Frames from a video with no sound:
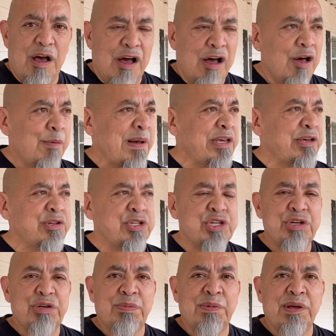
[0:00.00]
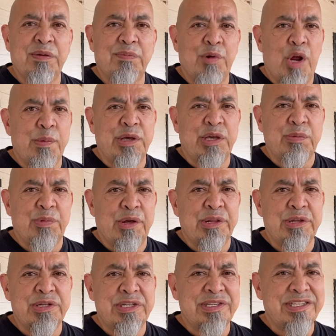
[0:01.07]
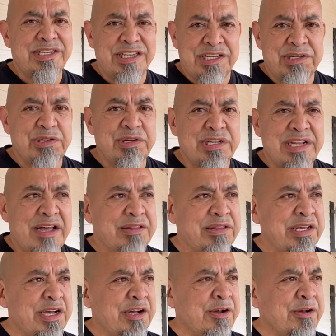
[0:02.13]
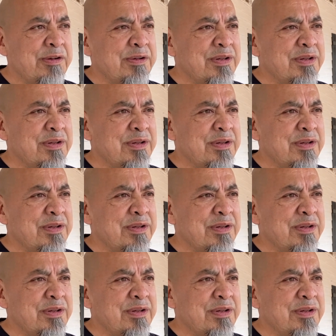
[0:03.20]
All my YouTube BBQ brothers and sisters out there,